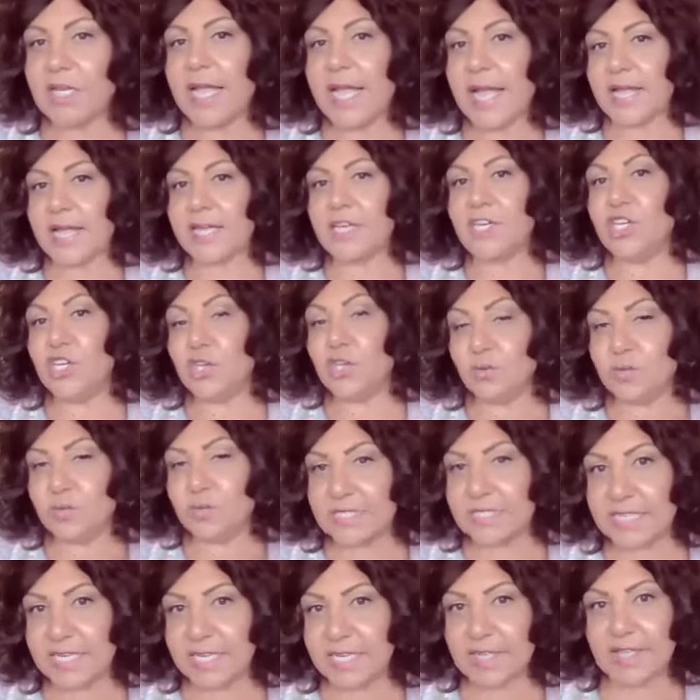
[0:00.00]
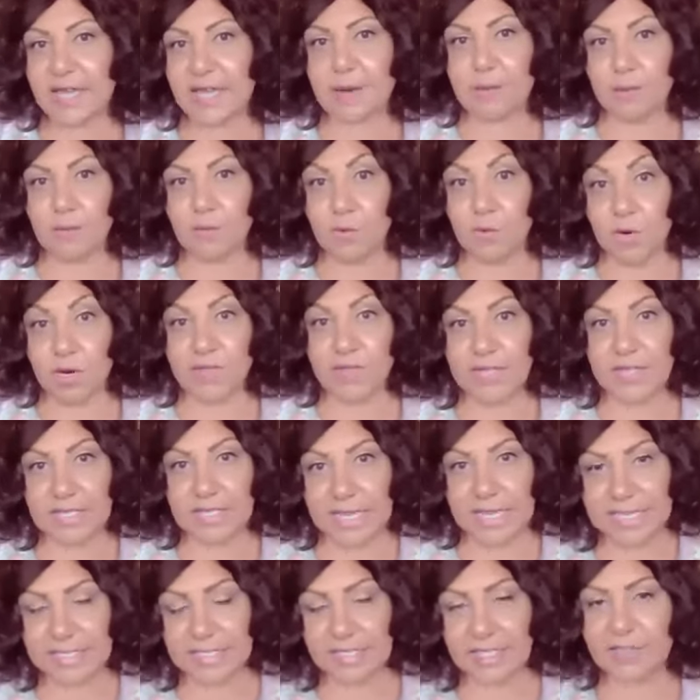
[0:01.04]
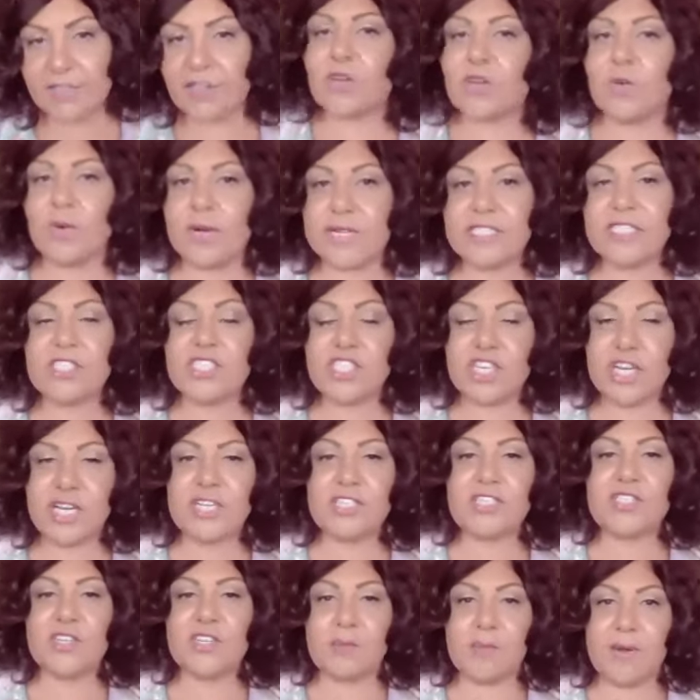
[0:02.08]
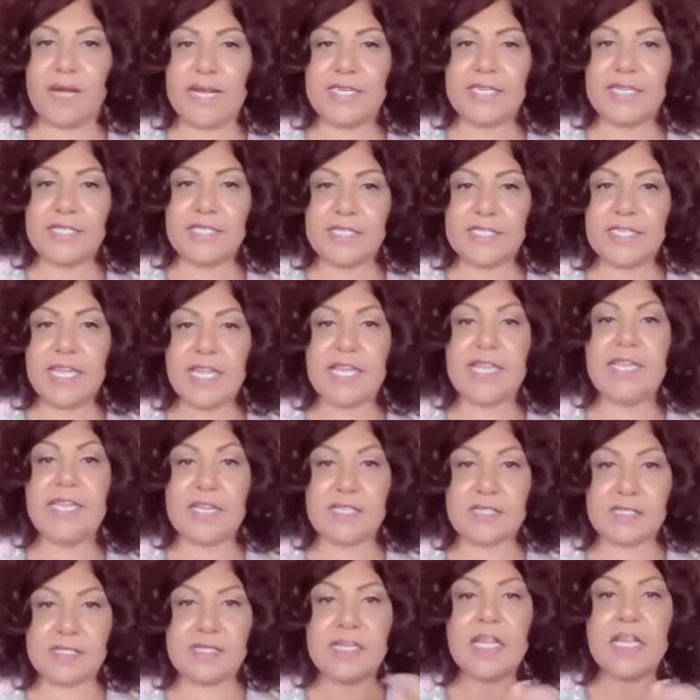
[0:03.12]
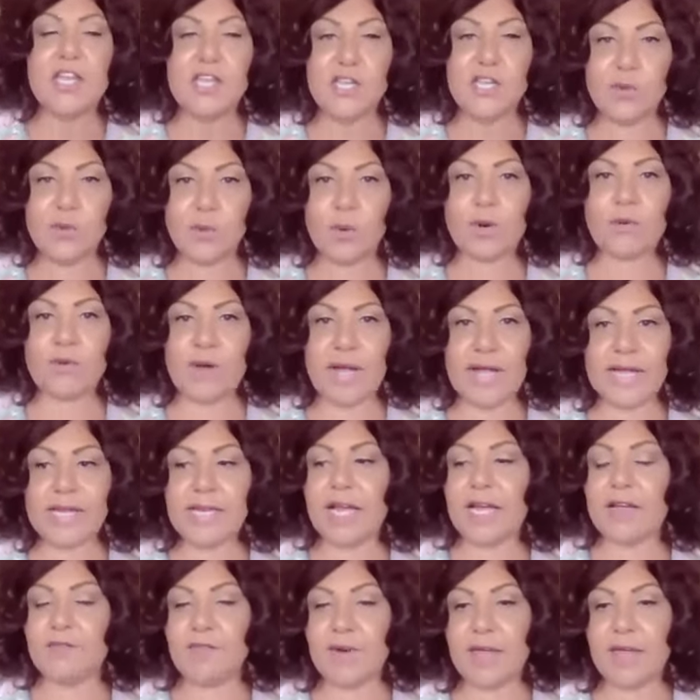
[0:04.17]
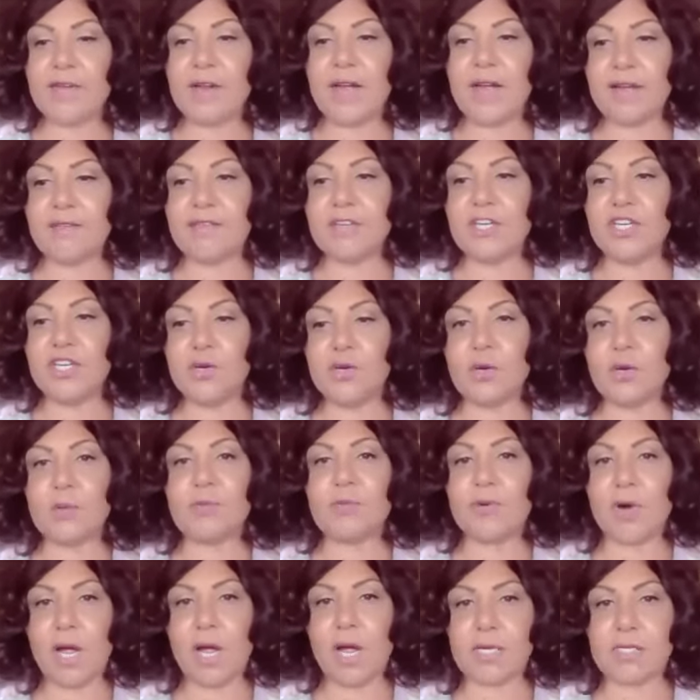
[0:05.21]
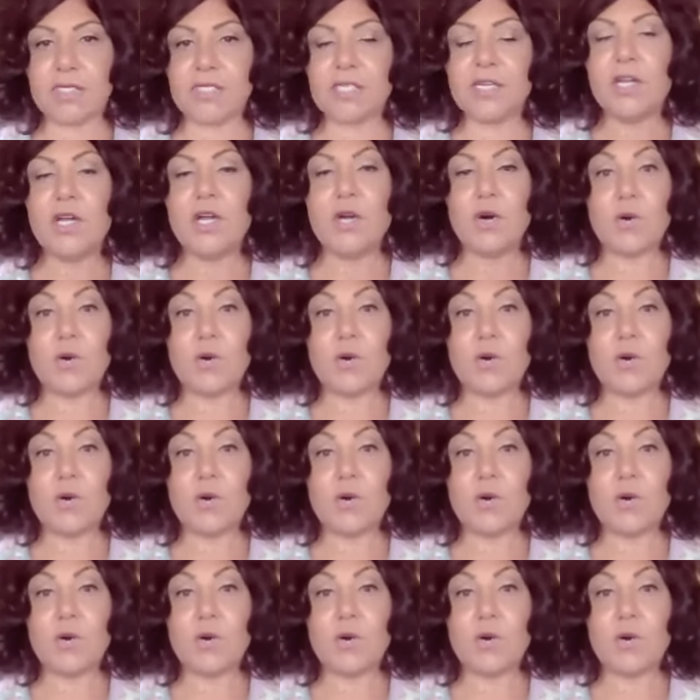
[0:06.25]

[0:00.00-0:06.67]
And you will see that more than likely they're going to change their mind and say, yes, you are right. I'd rather have a newer product